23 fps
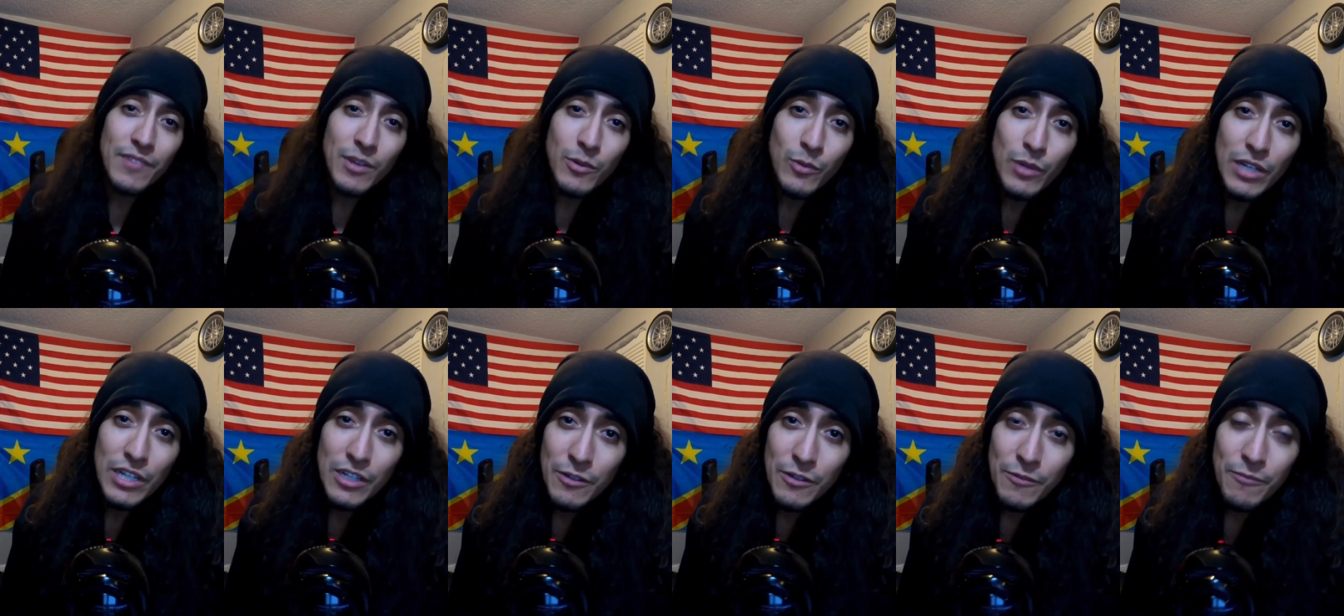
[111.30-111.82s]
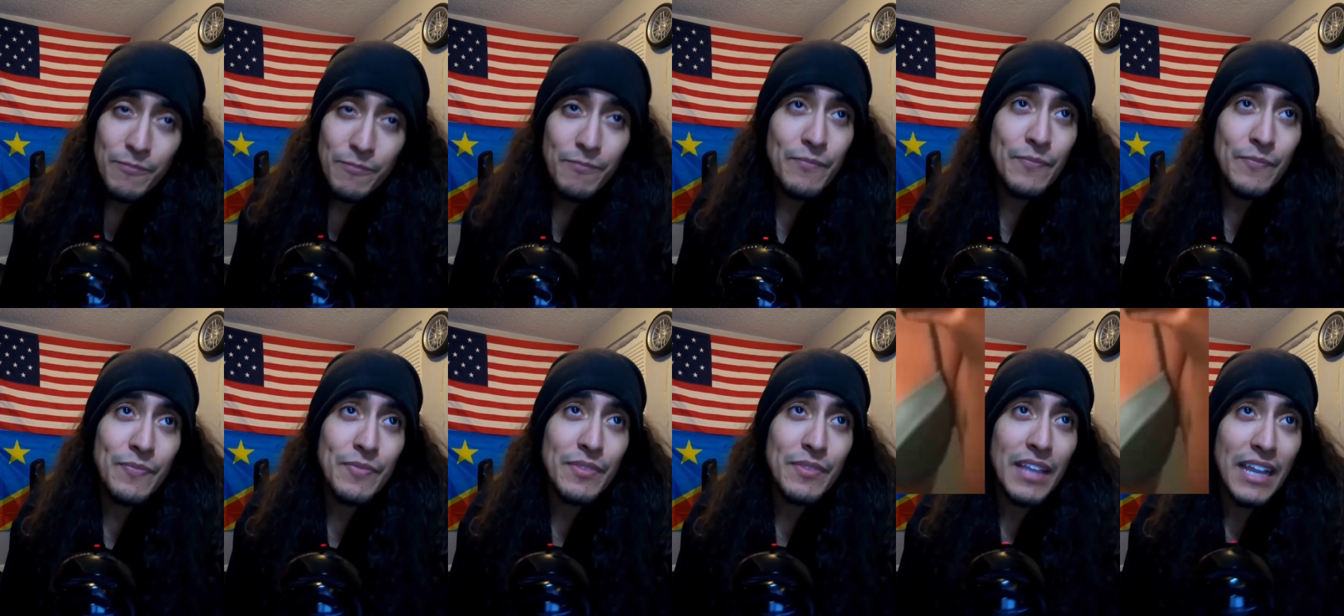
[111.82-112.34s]
Well,
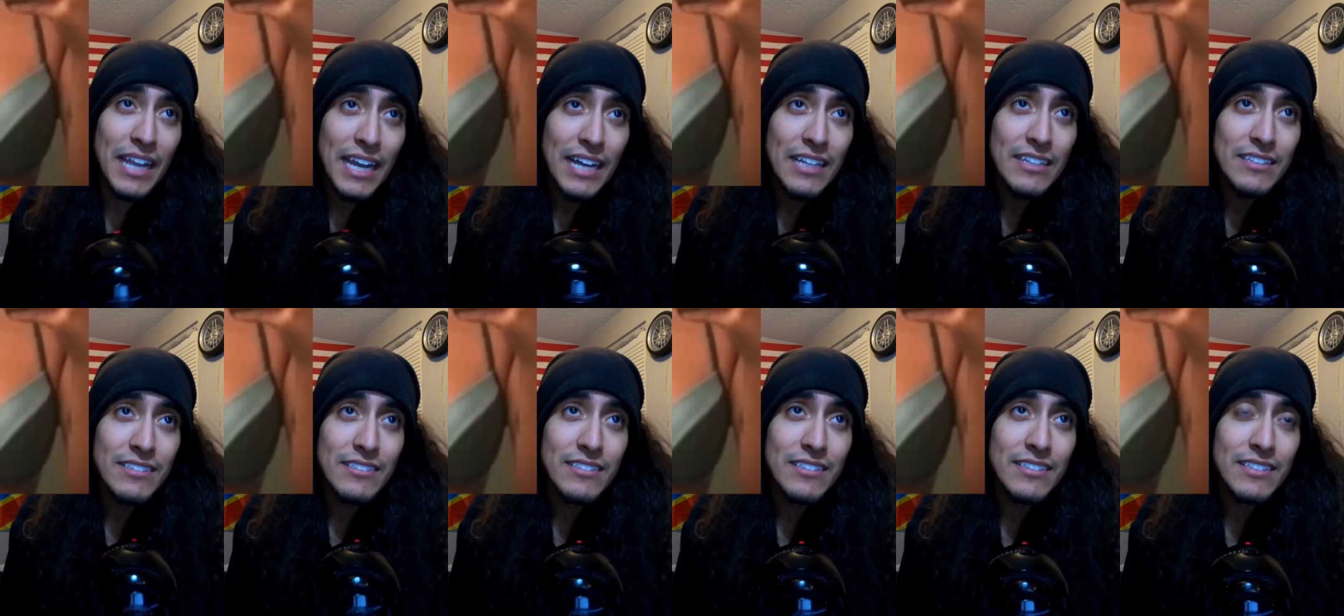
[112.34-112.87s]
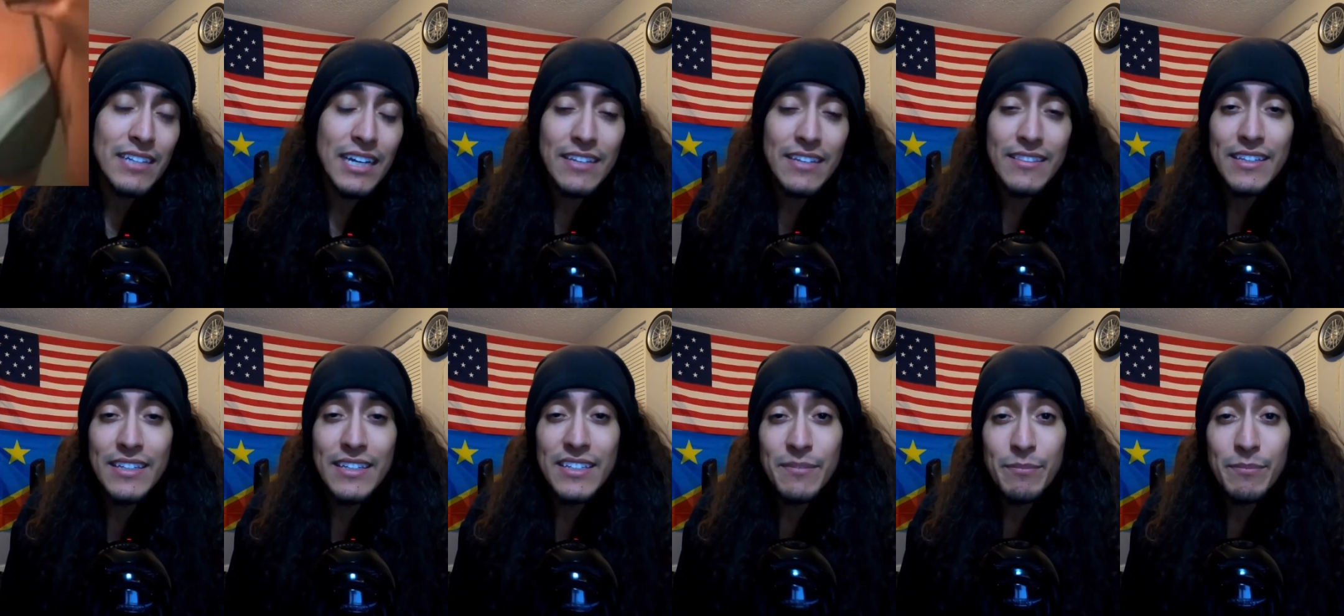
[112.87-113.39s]
Allison, I
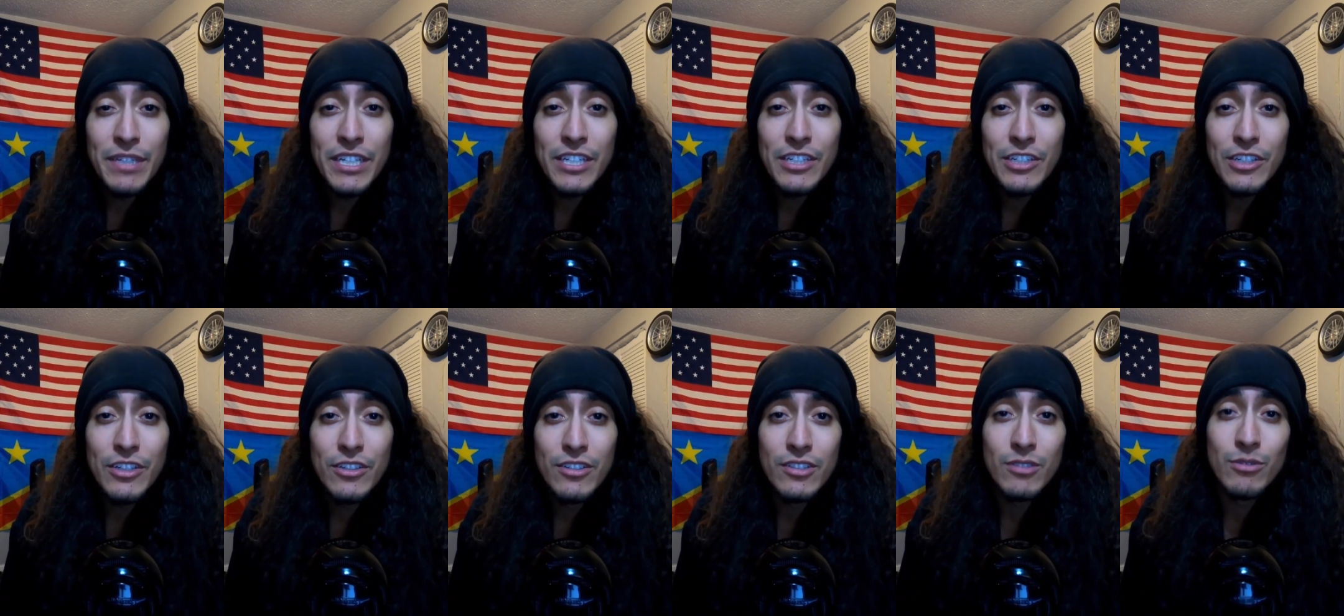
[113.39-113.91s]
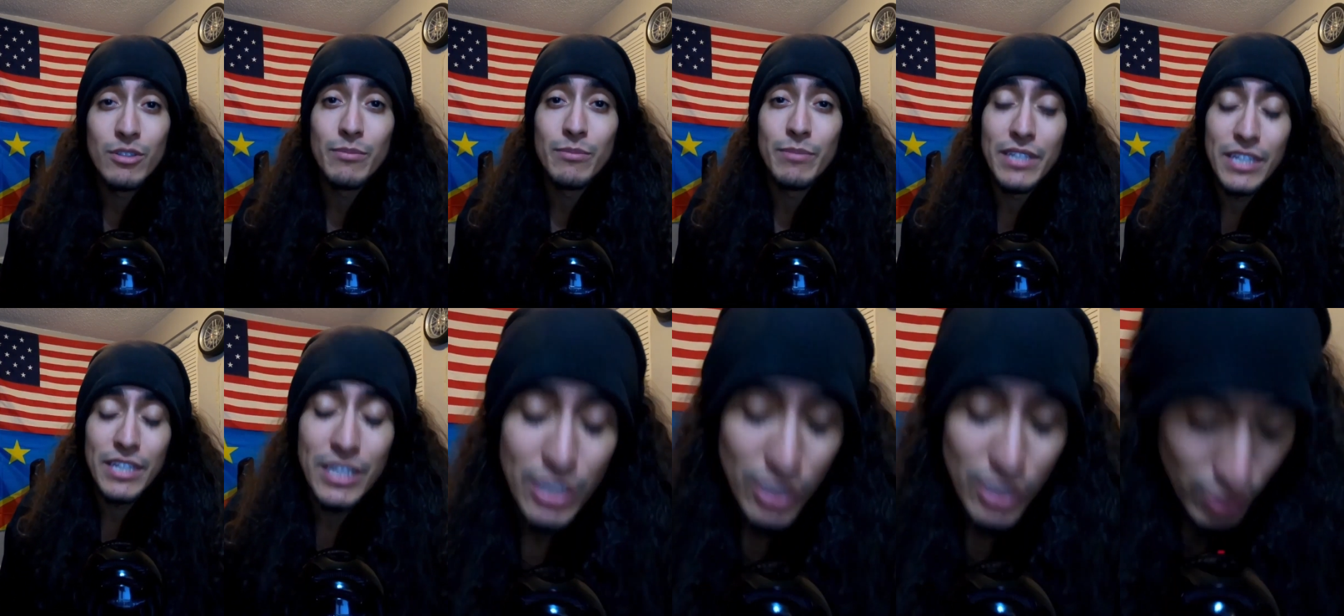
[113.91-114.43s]
think me and you would be
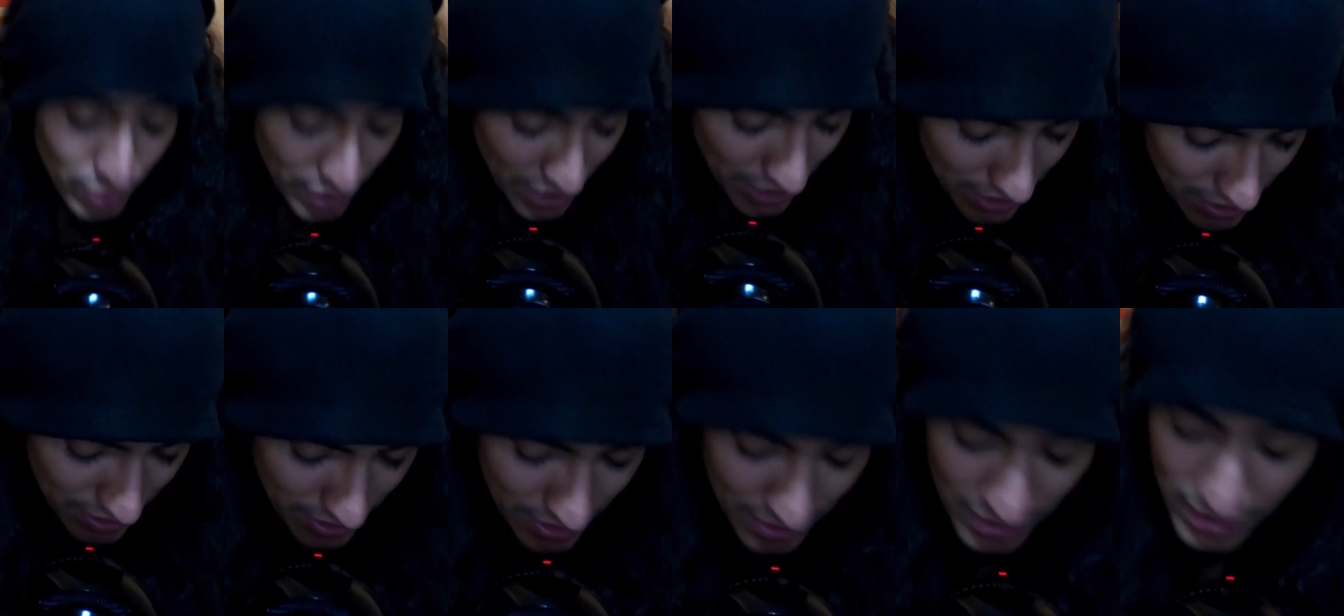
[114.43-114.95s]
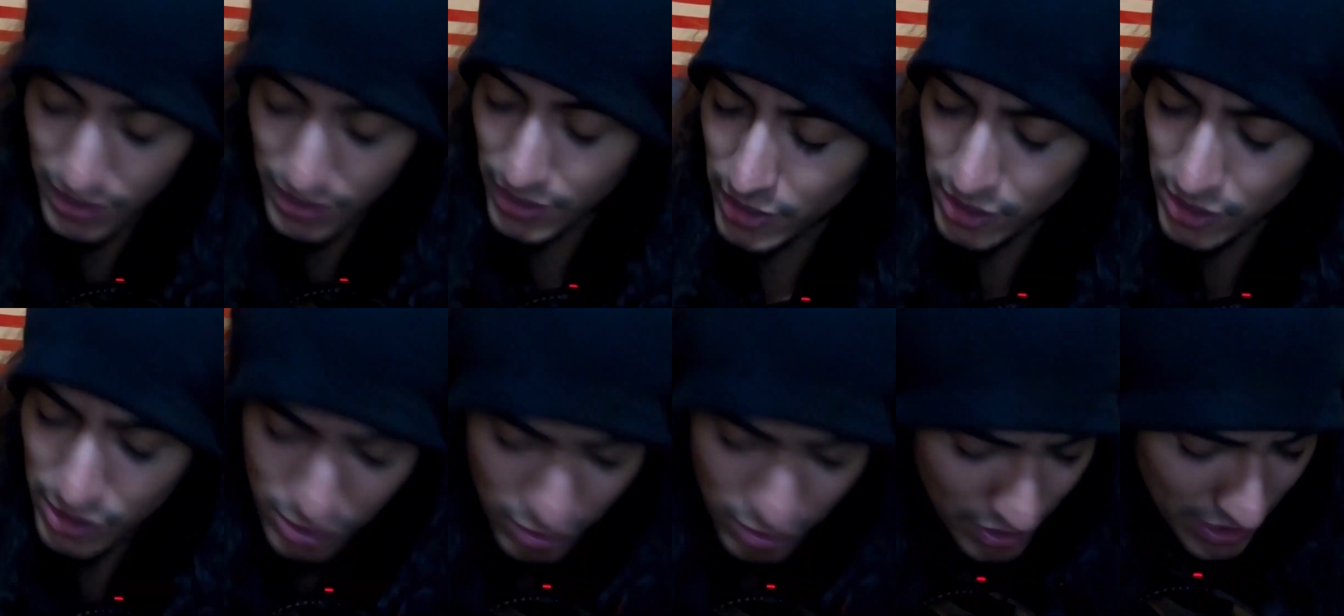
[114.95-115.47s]
a great,
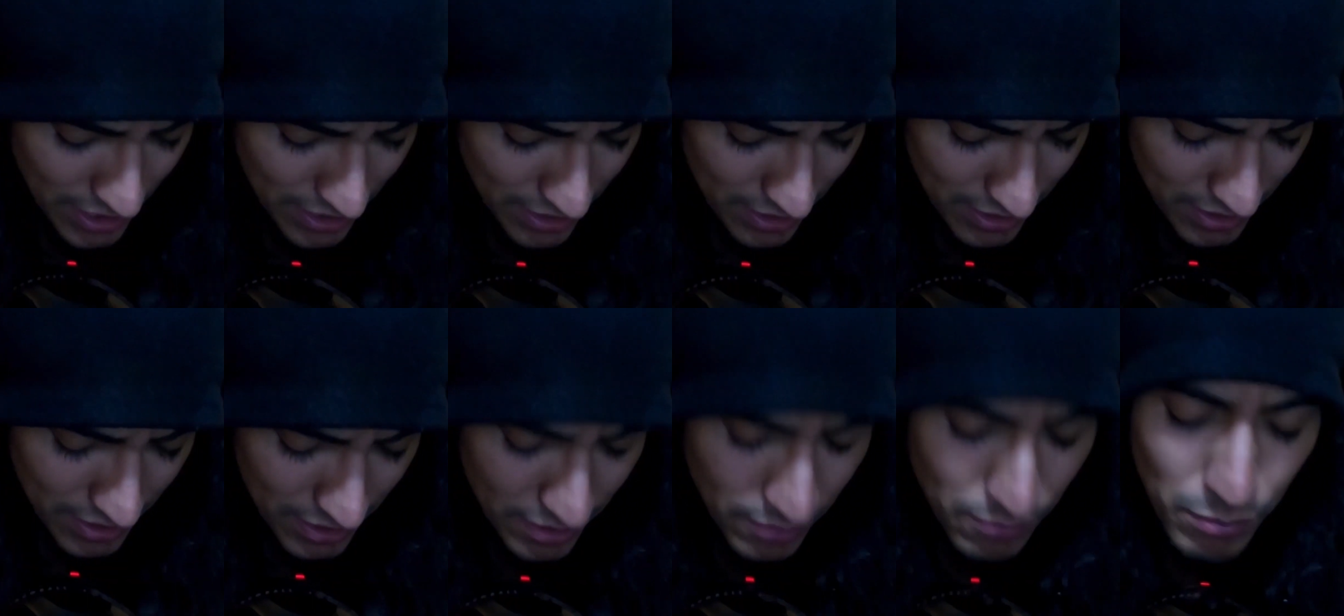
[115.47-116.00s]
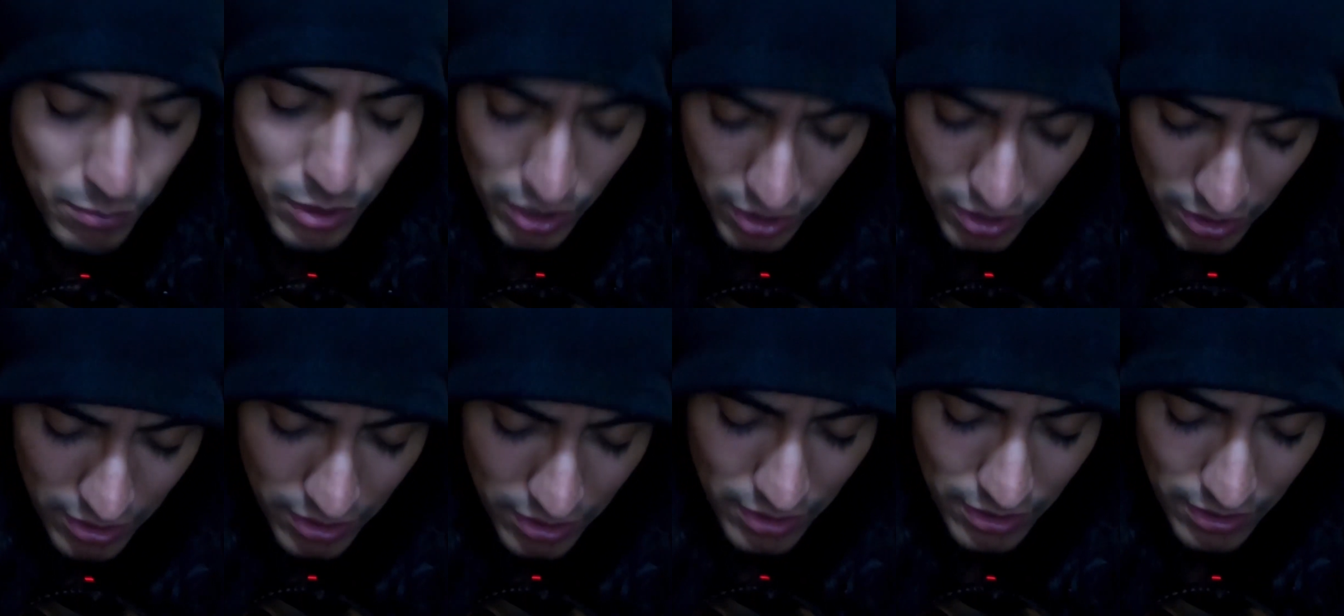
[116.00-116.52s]
great
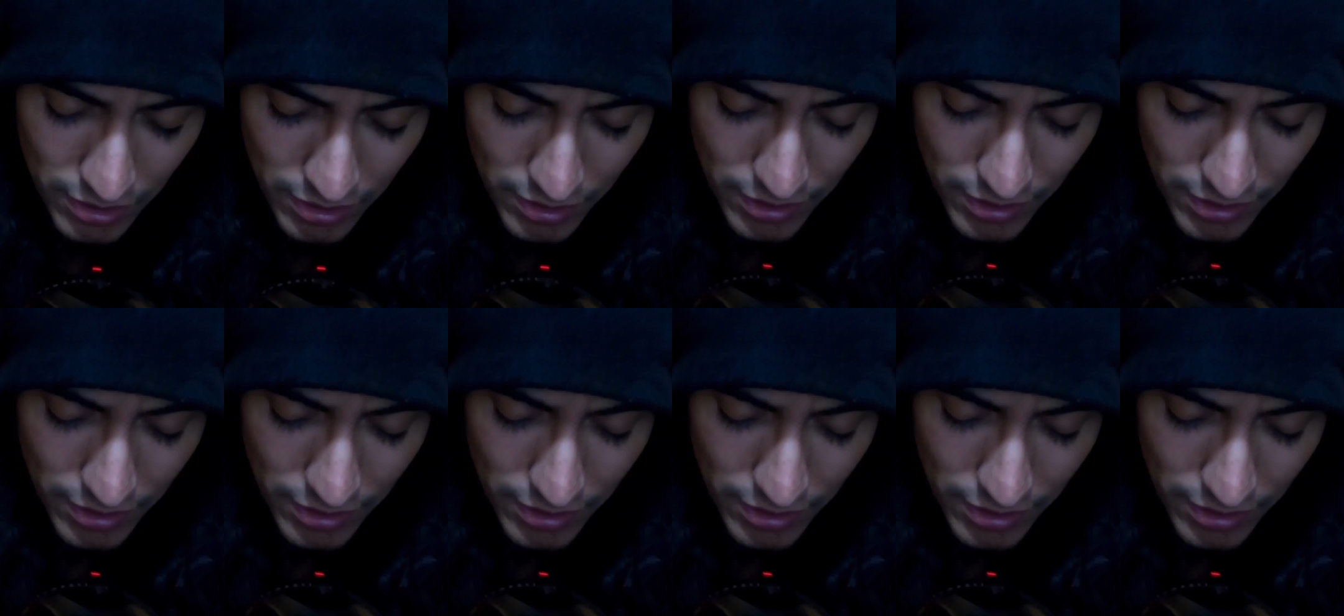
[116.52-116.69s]
partner